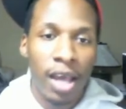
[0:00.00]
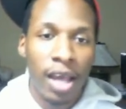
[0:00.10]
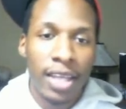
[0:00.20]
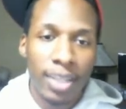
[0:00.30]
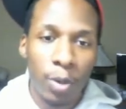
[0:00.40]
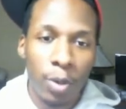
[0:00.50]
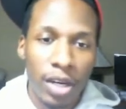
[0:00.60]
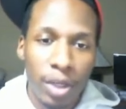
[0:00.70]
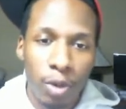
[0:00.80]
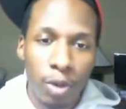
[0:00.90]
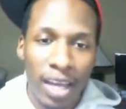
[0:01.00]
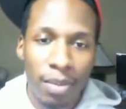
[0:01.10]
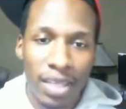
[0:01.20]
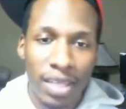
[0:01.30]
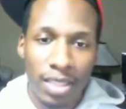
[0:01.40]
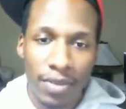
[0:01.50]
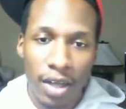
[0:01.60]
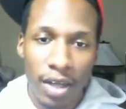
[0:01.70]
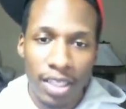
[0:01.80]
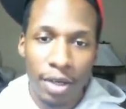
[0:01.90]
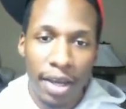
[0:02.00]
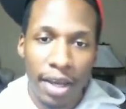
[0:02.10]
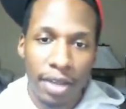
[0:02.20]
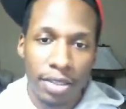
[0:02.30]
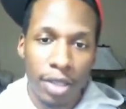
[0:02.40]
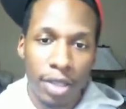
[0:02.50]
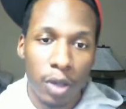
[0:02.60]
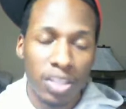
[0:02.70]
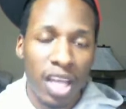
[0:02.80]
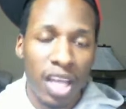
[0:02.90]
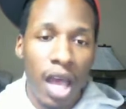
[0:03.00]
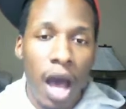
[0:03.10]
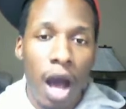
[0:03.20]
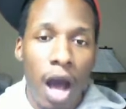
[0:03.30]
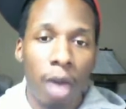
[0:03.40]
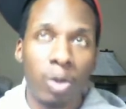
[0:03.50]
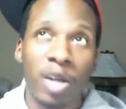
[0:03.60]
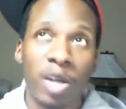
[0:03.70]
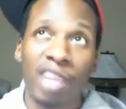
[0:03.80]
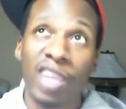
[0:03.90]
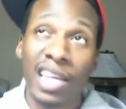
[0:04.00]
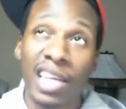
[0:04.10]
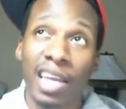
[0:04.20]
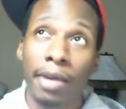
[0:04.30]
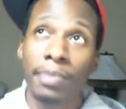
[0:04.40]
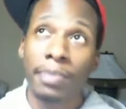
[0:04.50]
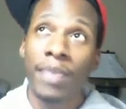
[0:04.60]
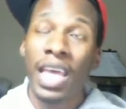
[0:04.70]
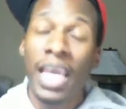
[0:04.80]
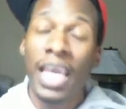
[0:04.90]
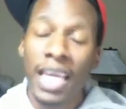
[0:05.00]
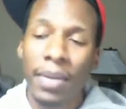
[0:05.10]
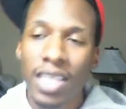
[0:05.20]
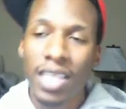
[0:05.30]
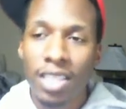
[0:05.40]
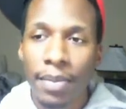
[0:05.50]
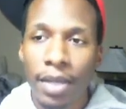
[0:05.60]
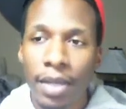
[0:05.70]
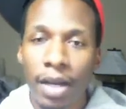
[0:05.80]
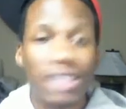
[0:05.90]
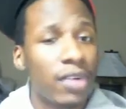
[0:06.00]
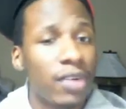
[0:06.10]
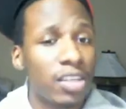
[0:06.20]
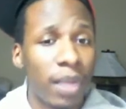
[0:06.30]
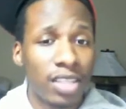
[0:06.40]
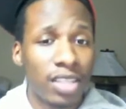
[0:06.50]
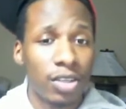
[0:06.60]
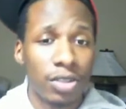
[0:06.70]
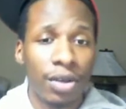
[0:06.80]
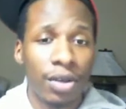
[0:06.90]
He said, where do you rank Miz as far as heel characters goes? Where do I rank him? Yeah, I mean, he's up there as far as mic skills.